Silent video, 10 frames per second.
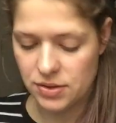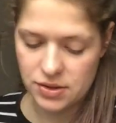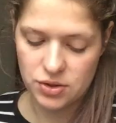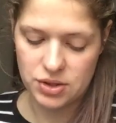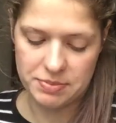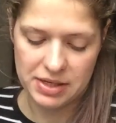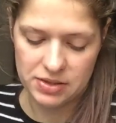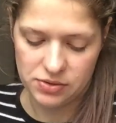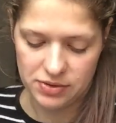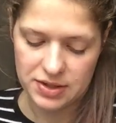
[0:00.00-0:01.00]
I also just
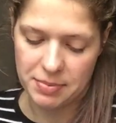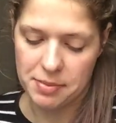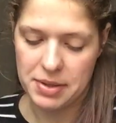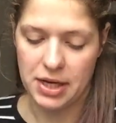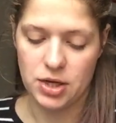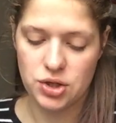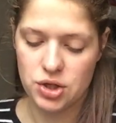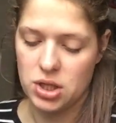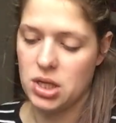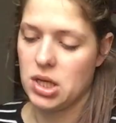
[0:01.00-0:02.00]
might do this by
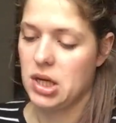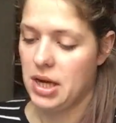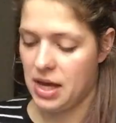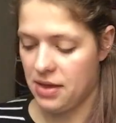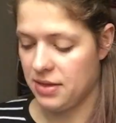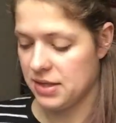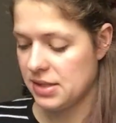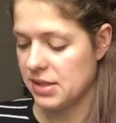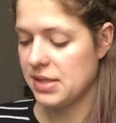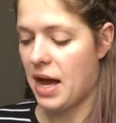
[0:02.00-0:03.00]
page. And
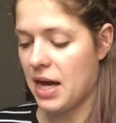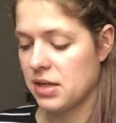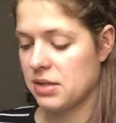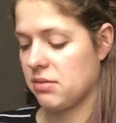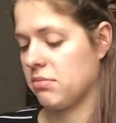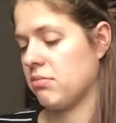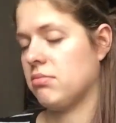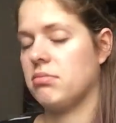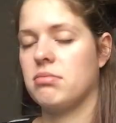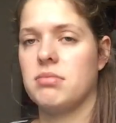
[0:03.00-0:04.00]
this is
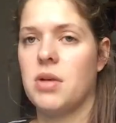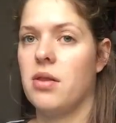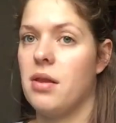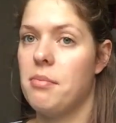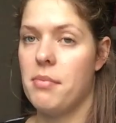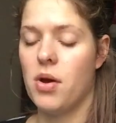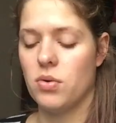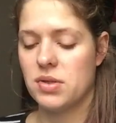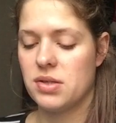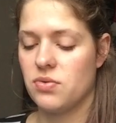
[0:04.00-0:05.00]
on the
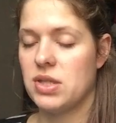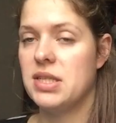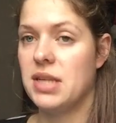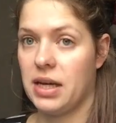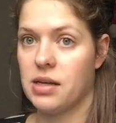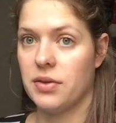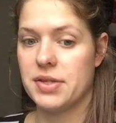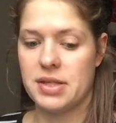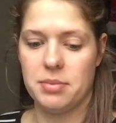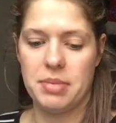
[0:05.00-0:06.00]
most
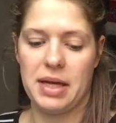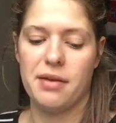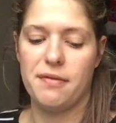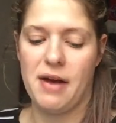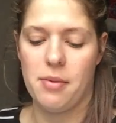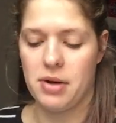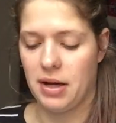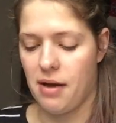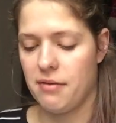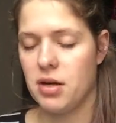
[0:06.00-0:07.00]
ridiculously big fabric
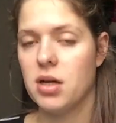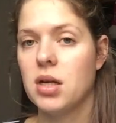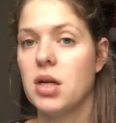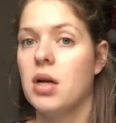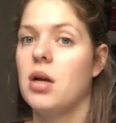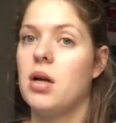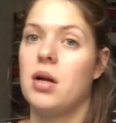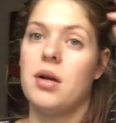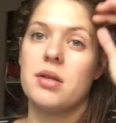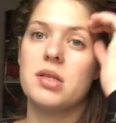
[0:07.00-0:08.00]
ever.
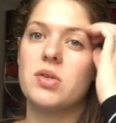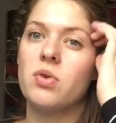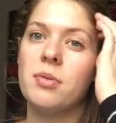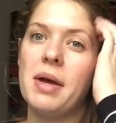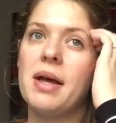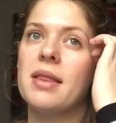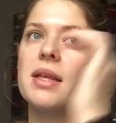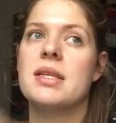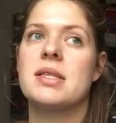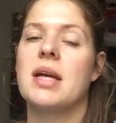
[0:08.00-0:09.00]
The story behind
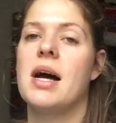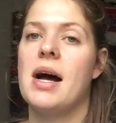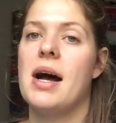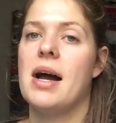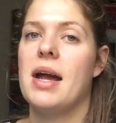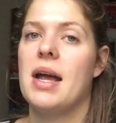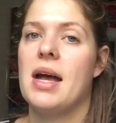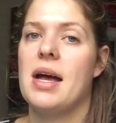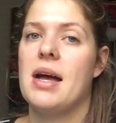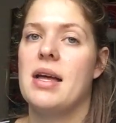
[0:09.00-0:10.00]
this, I
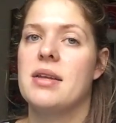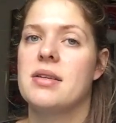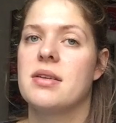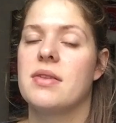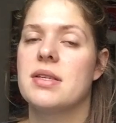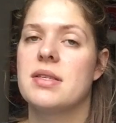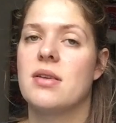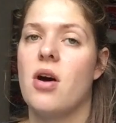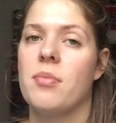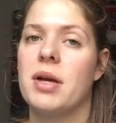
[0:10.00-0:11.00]
had this
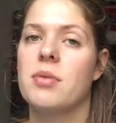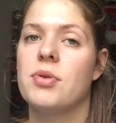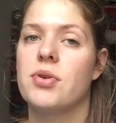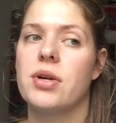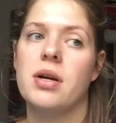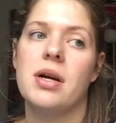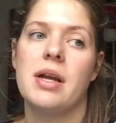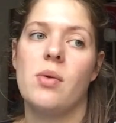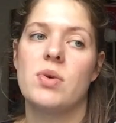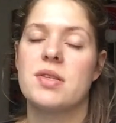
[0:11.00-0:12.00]
on my computer
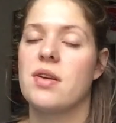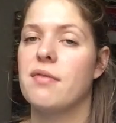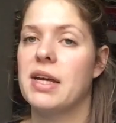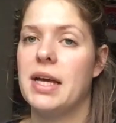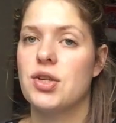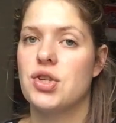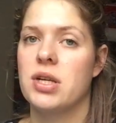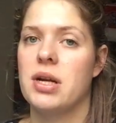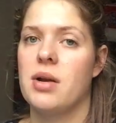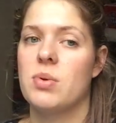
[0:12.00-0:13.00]
and I was on a
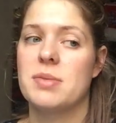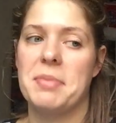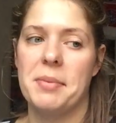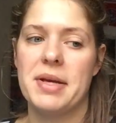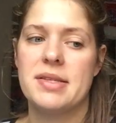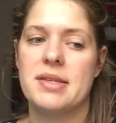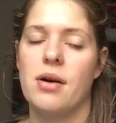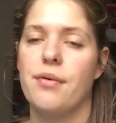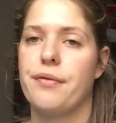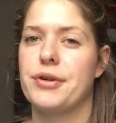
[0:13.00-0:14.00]
vacation and I was by
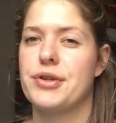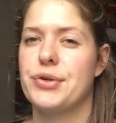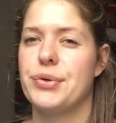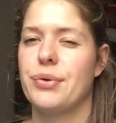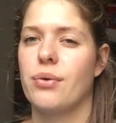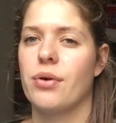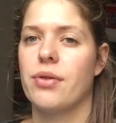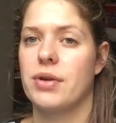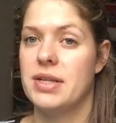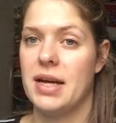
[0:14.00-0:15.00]
myself for 2 or
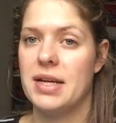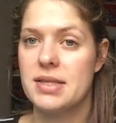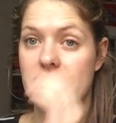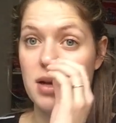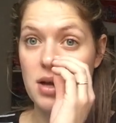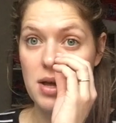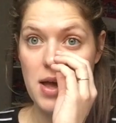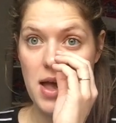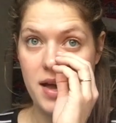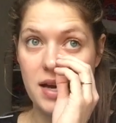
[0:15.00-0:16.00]
3 days.
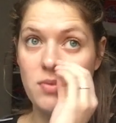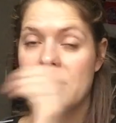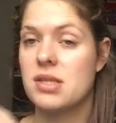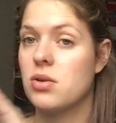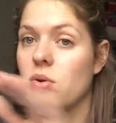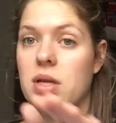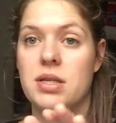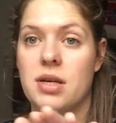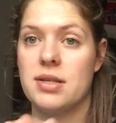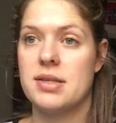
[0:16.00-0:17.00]
And I was totally
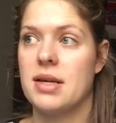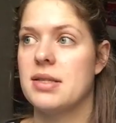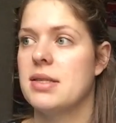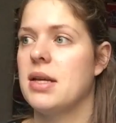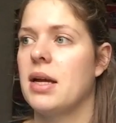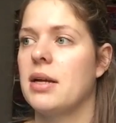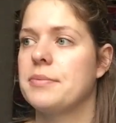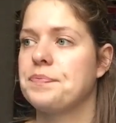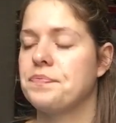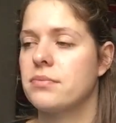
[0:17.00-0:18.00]
done sightseeing.
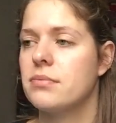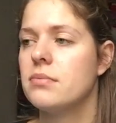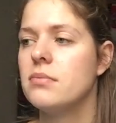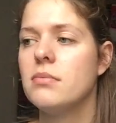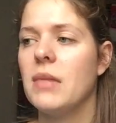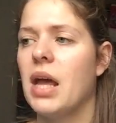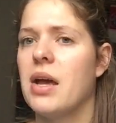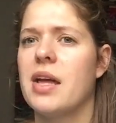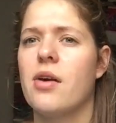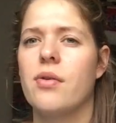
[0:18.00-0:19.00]
I
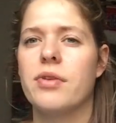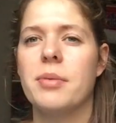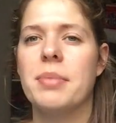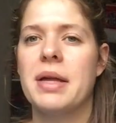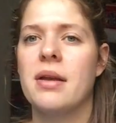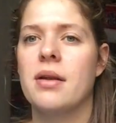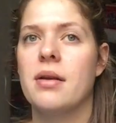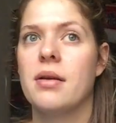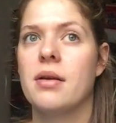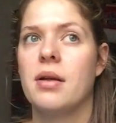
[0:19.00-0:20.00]
had already
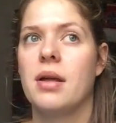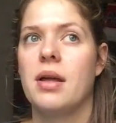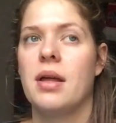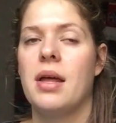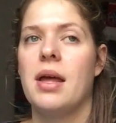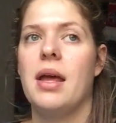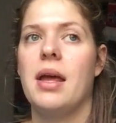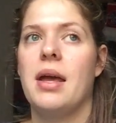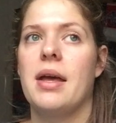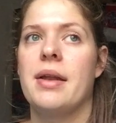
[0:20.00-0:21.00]
been
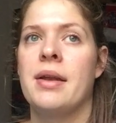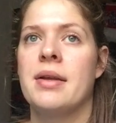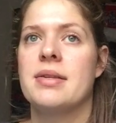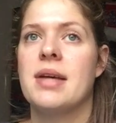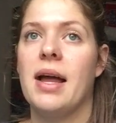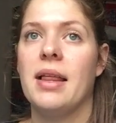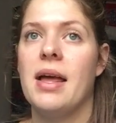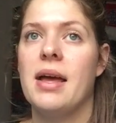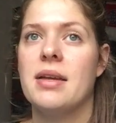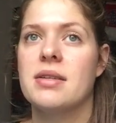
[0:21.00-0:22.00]
in
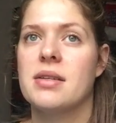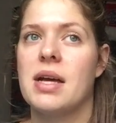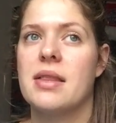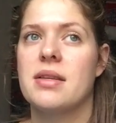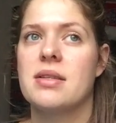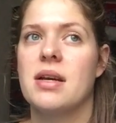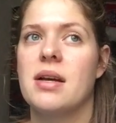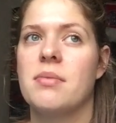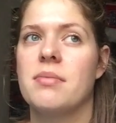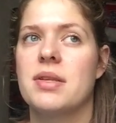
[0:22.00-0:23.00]
Thailand at the
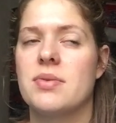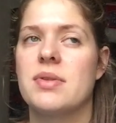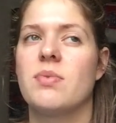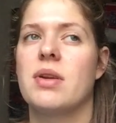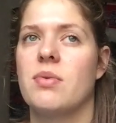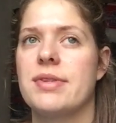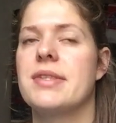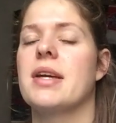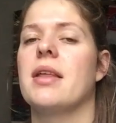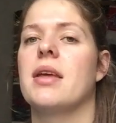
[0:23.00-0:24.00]
time, this was when I was
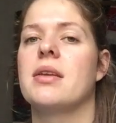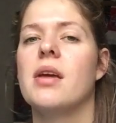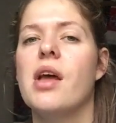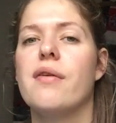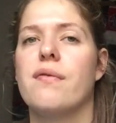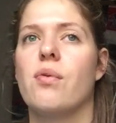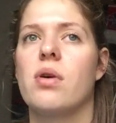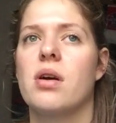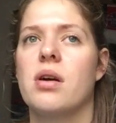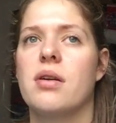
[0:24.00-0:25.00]
in Thailand,
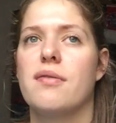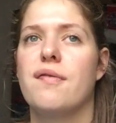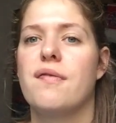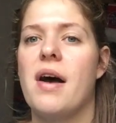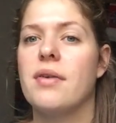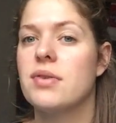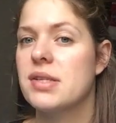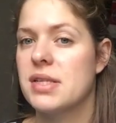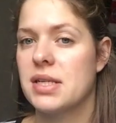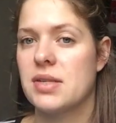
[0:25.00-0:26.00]
for 5 or
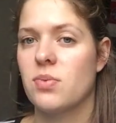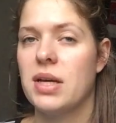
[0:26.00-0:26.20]
6